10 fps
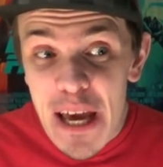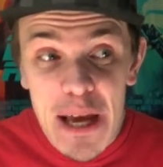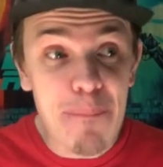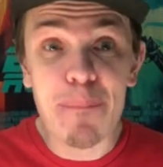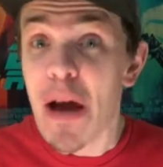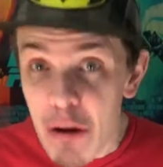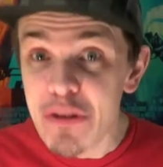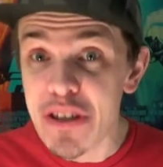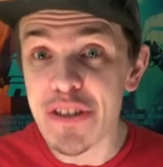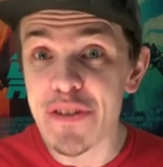and
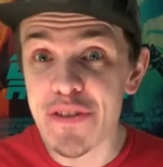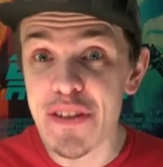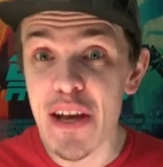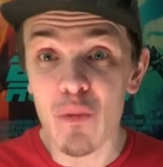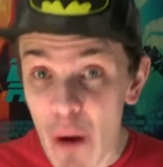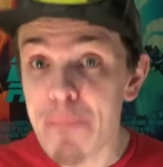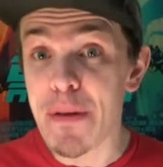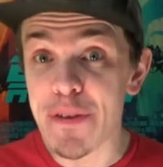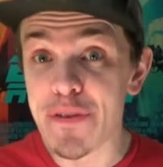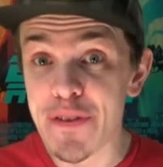pouches and
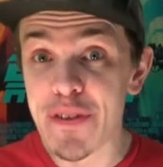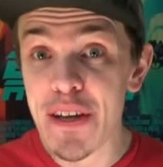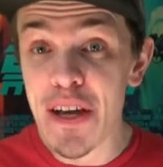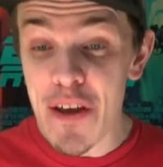weapons.